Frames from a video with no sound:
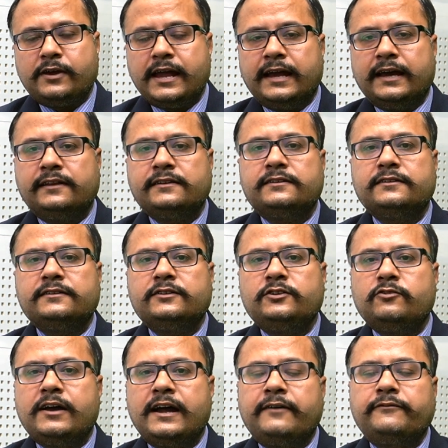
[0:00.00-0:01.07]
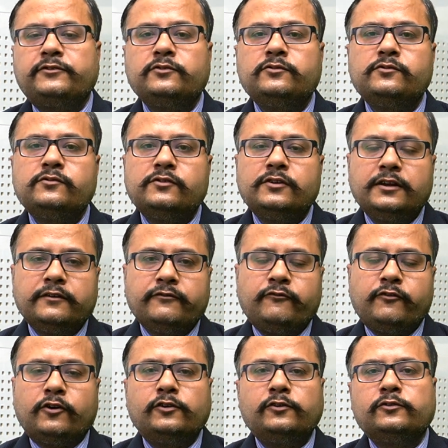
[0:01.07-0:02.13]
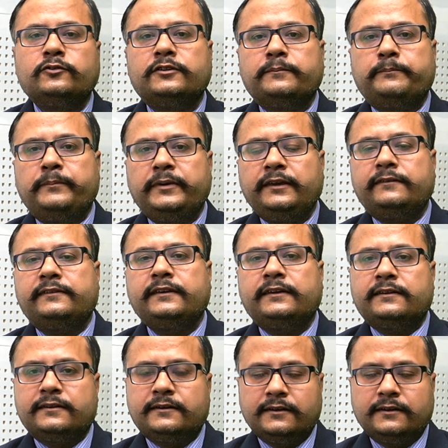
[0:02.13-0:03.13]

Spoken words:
and you have to follow the basic